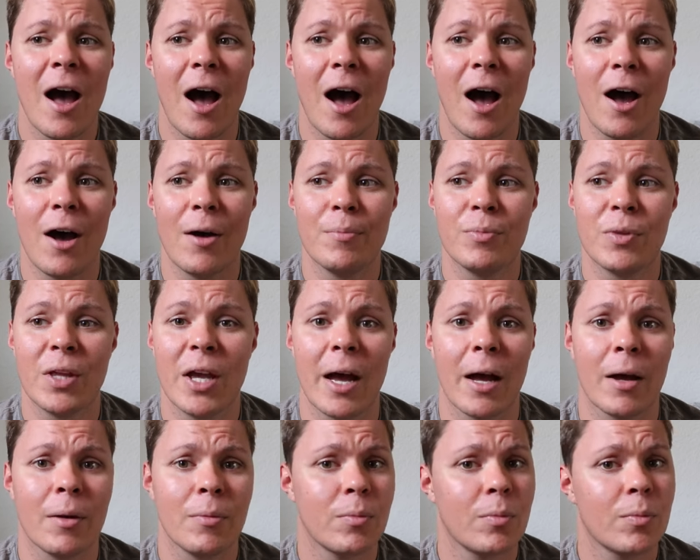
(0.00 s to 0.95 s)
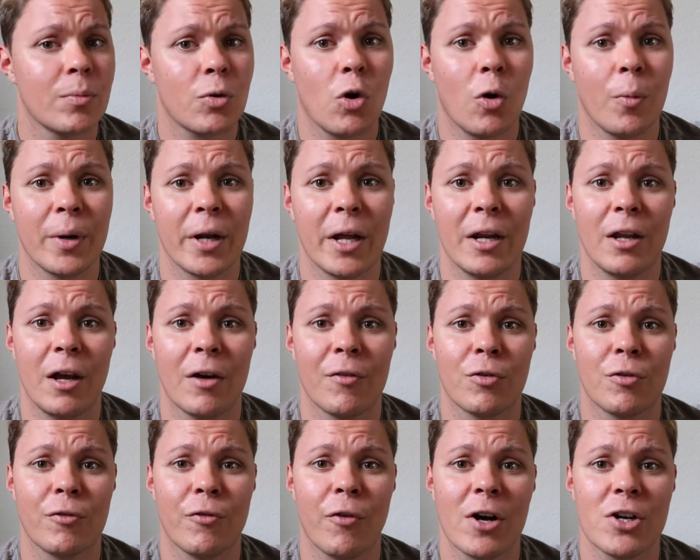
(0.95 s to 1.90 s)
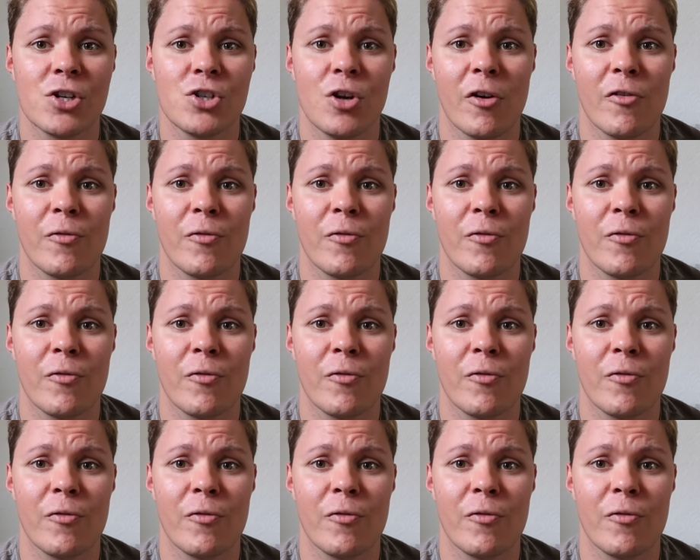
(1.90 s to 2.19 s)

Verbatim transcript: Um, yeah, comment any other advice you